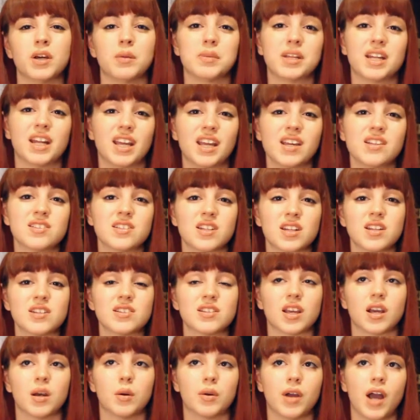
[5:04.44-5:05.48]
I mean, I guess it is
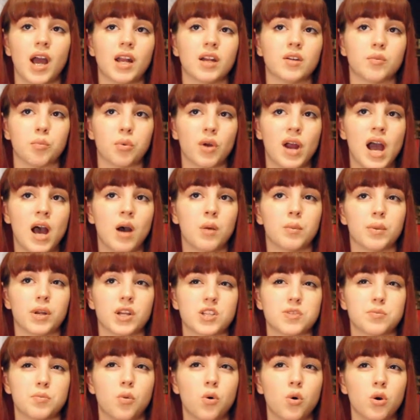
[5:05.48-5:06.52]
like a kind of brown, but
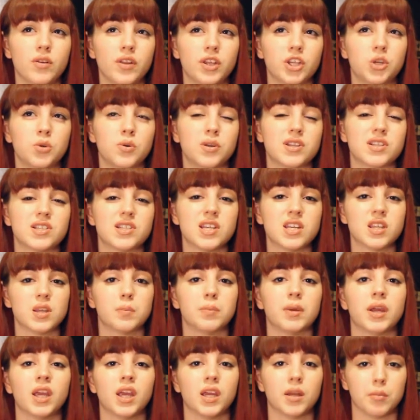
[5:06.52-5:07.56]
it's more like you can see the
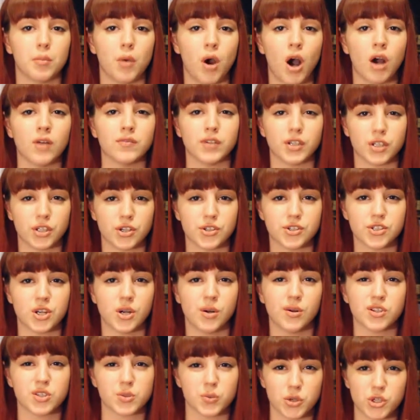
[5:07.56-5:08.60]
pink and mauve
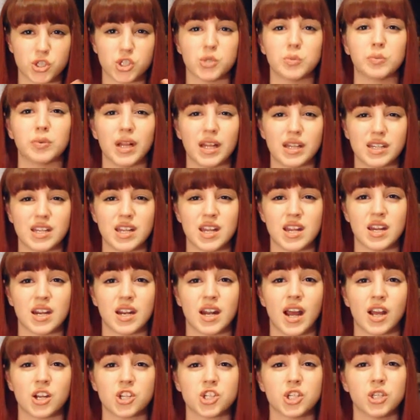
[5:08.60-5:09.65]
undertones once you blend in. It
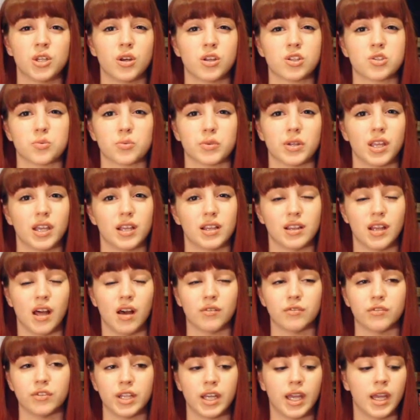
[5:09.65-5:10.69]
actually looks really
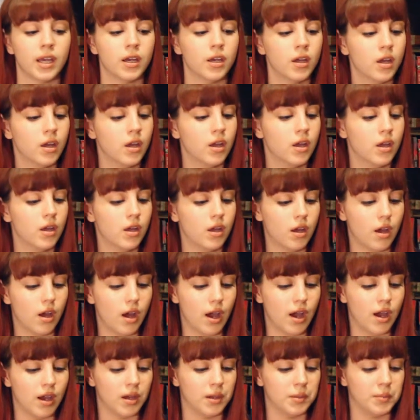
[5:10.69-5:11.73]
lovely.
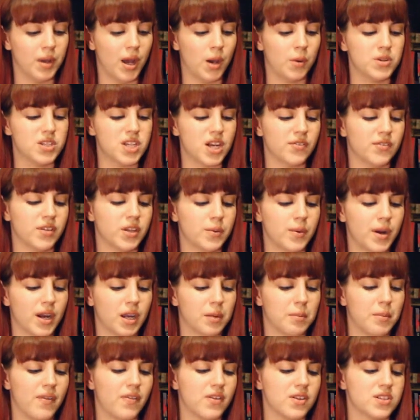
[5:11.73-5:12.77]
I would definitely
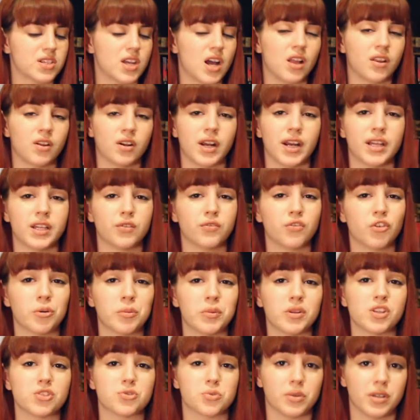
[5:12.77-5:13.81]
recommend this color, and the
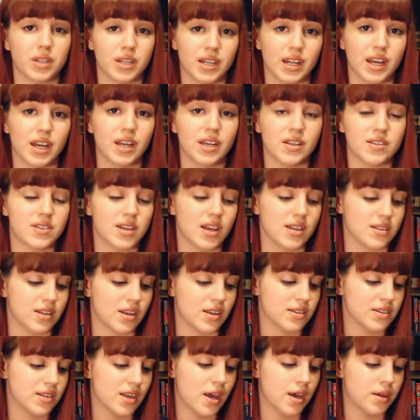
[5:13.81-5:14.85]
formula is really nice, as I
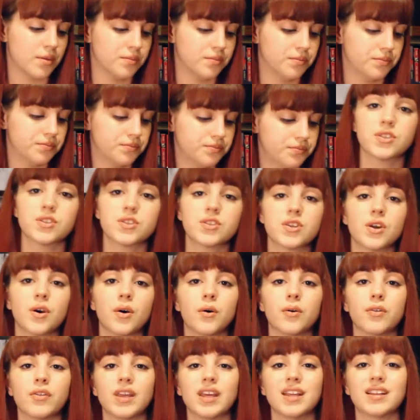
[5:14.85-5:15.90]
said.
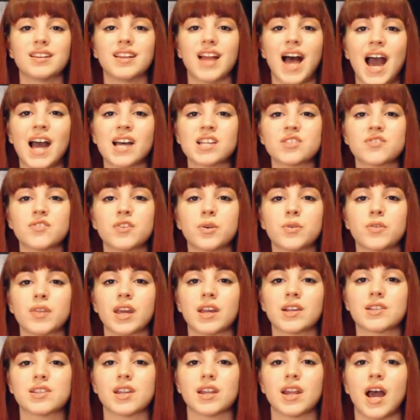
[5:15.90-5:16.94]
So the last few
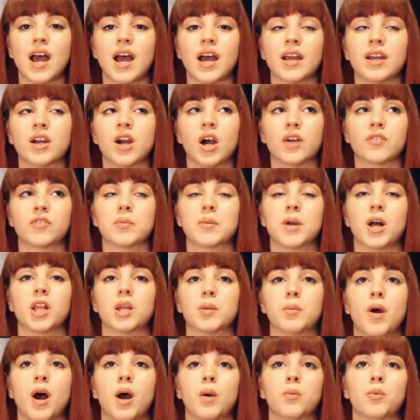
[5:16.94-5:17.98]
things that I got from
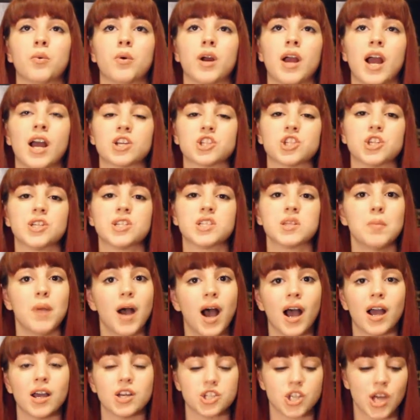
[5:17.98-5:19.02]
Colourpop were actually some
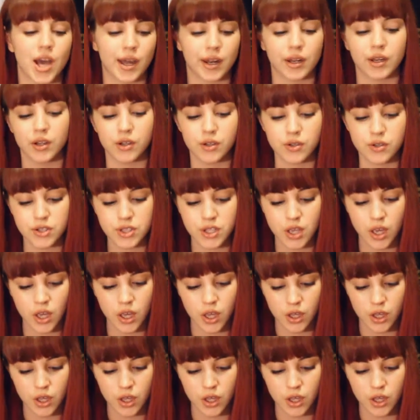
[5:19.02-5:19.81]
eyeshadows.